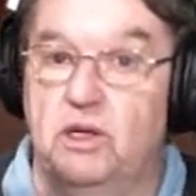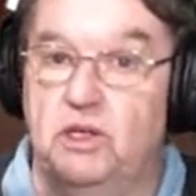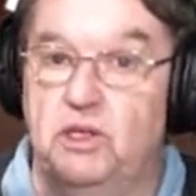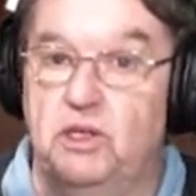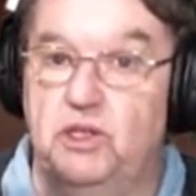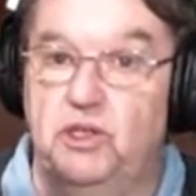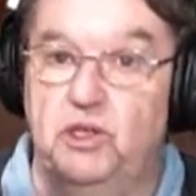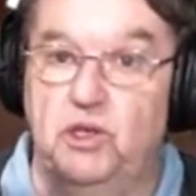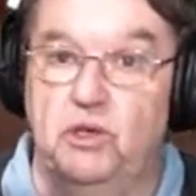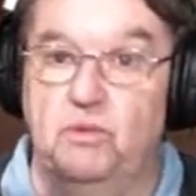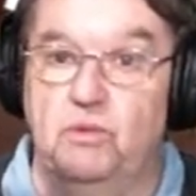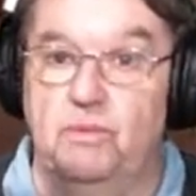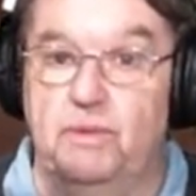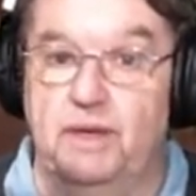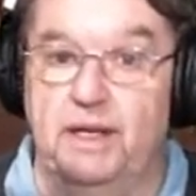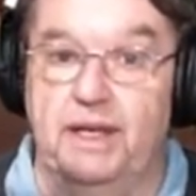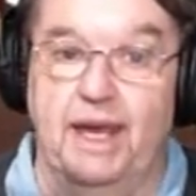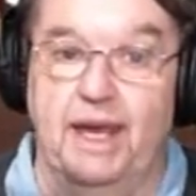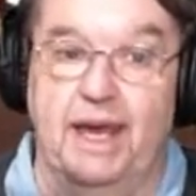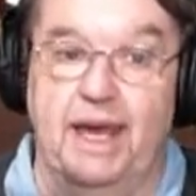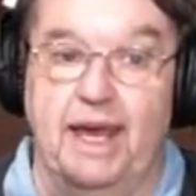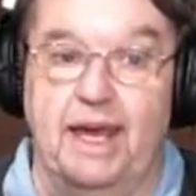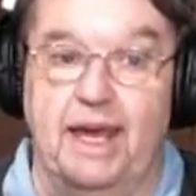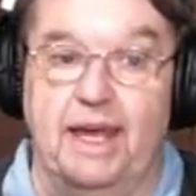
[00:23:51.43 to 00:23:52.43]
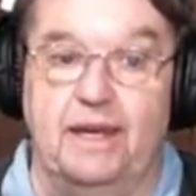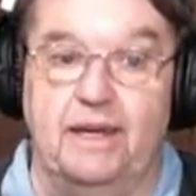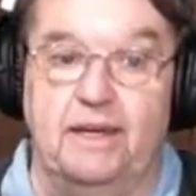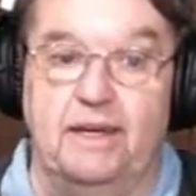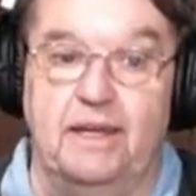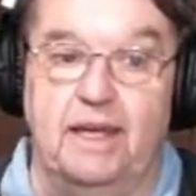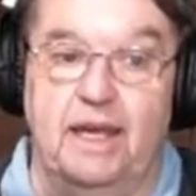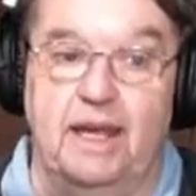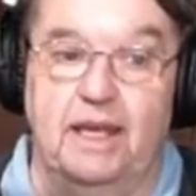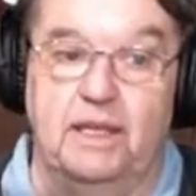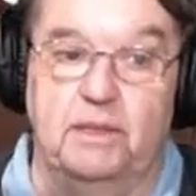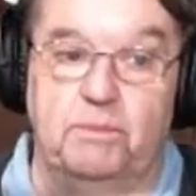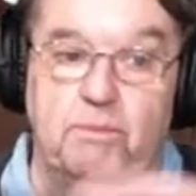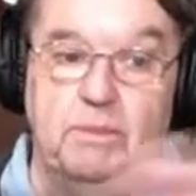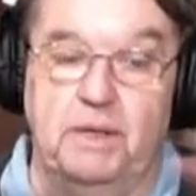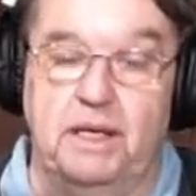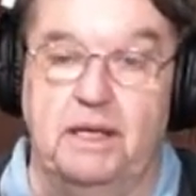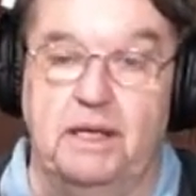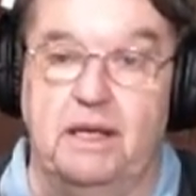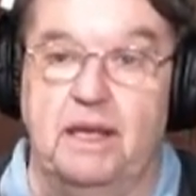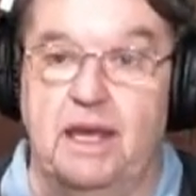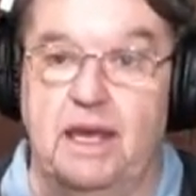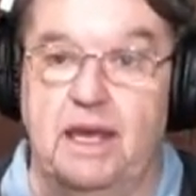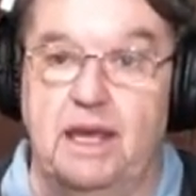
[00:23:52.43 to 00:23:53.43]
human hand has
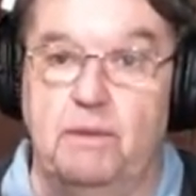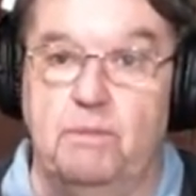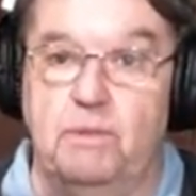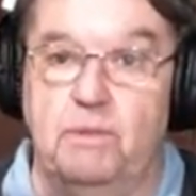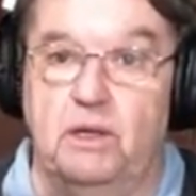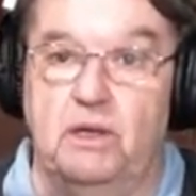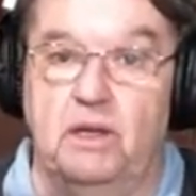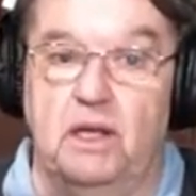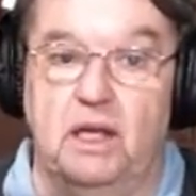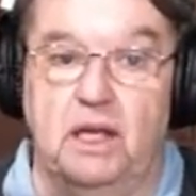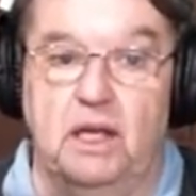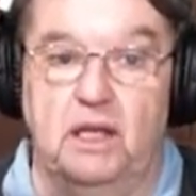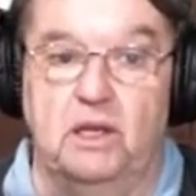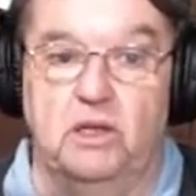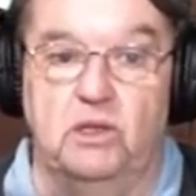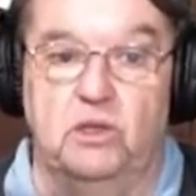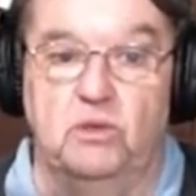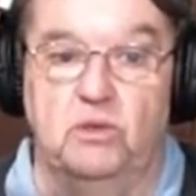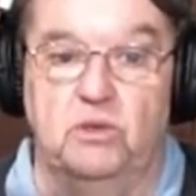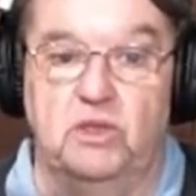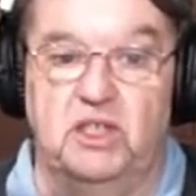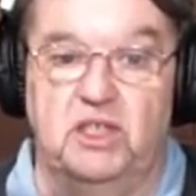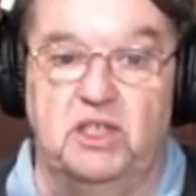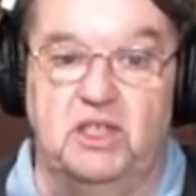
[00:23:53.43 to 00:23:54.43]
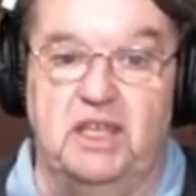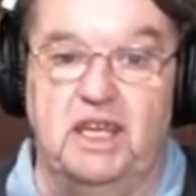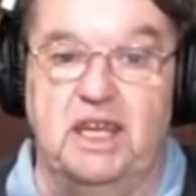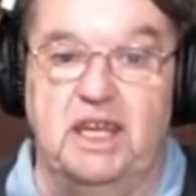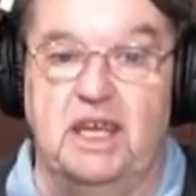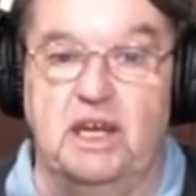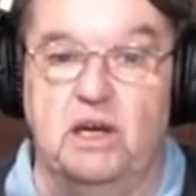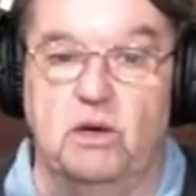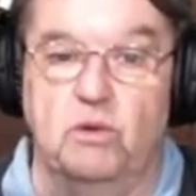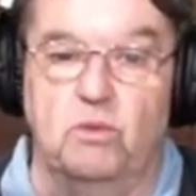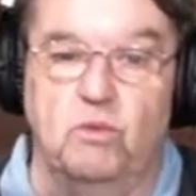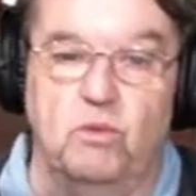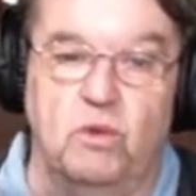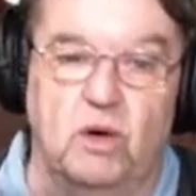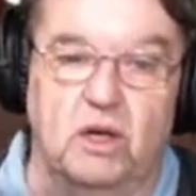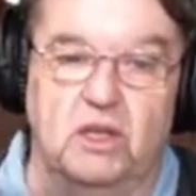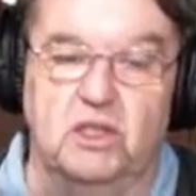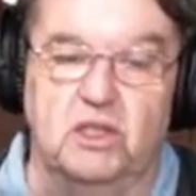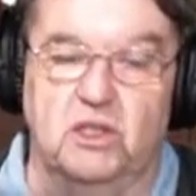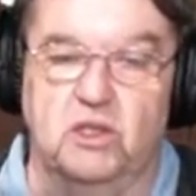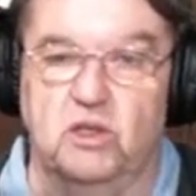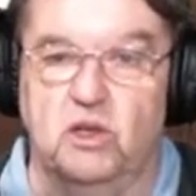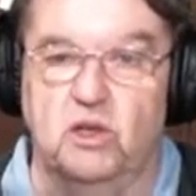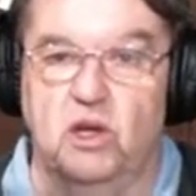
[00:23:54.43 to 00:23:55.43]
been able to steer
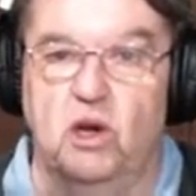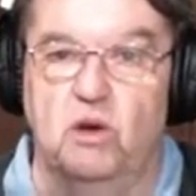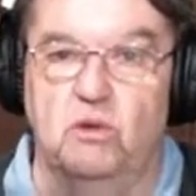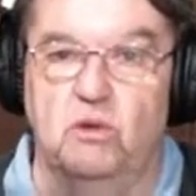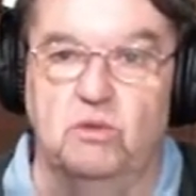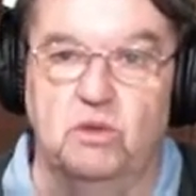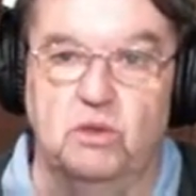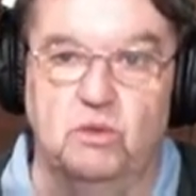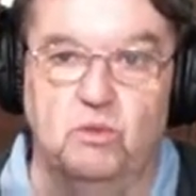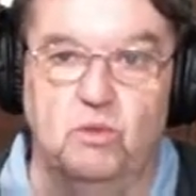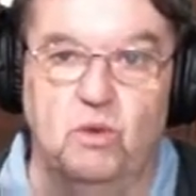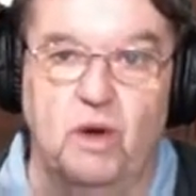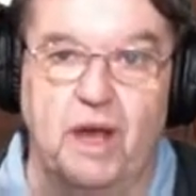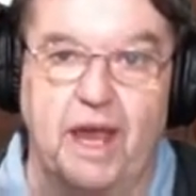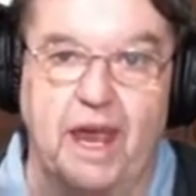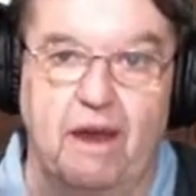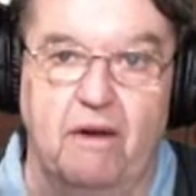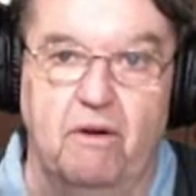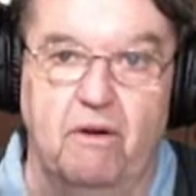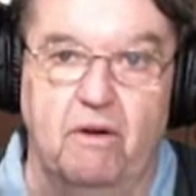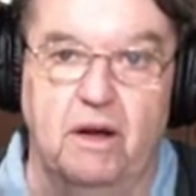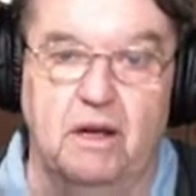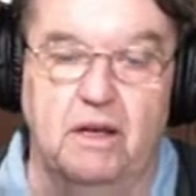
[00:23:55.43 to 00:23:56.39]
what goes where.